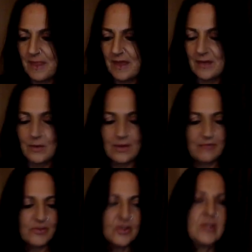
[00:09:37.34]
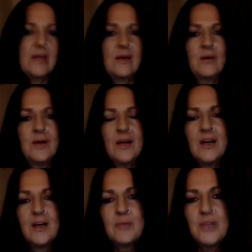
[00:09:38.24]
Anyway, I forgot it now.
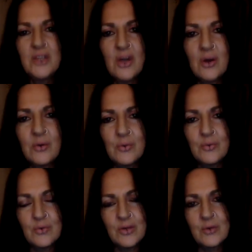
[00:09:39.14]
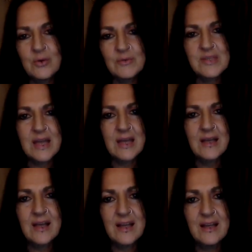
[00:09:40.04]
But you know what I'm saying.
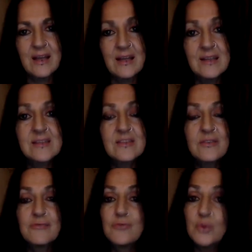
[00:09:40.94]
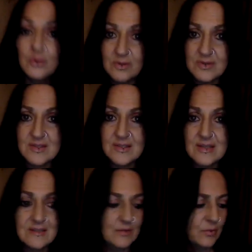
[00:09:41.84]
A list of rules,
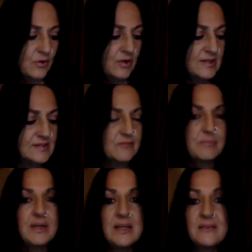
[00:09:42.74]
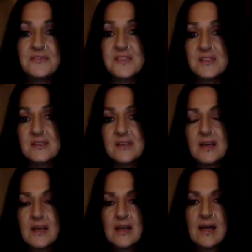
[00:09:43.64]
as it were, a list of beliefs.
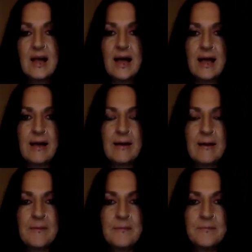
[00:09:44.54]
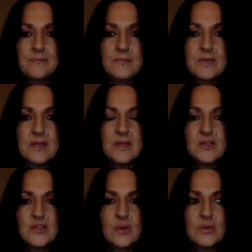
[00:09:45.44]

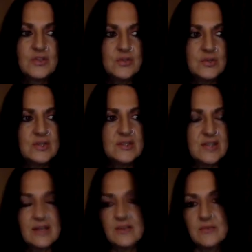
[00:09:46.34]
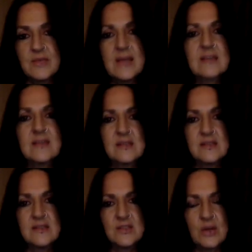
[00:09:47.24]
So as soon as something gets set
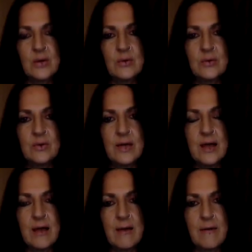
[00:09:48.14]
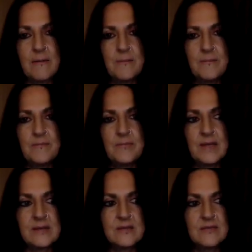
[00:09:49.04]
in stone,
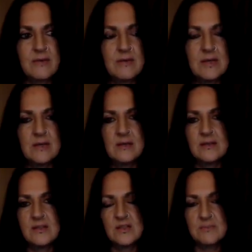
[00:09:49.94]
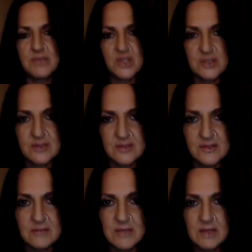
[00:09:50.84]
that's very suspicious
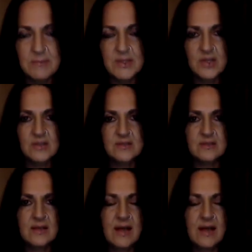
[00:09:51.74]
to me, because